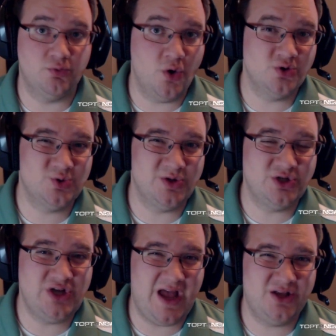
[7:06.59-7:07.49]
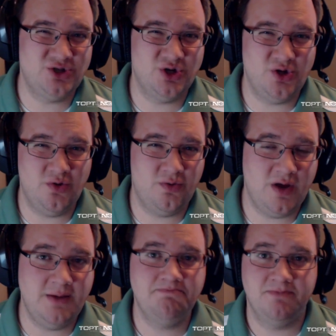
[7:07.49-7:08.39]
The Rosewill Challenger
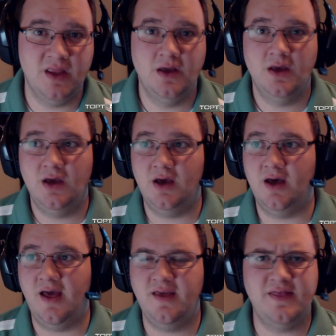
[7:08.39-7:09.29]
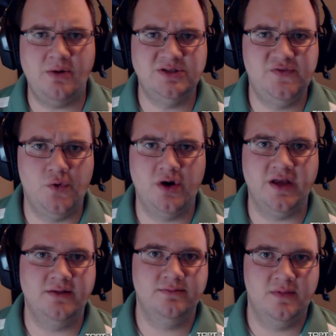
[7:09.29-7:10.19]
U3, I think that one's
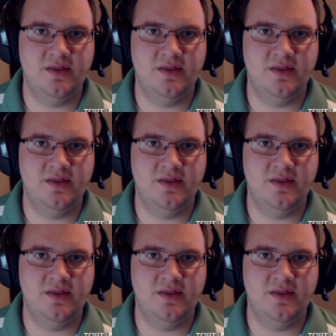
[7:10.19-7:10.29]
40.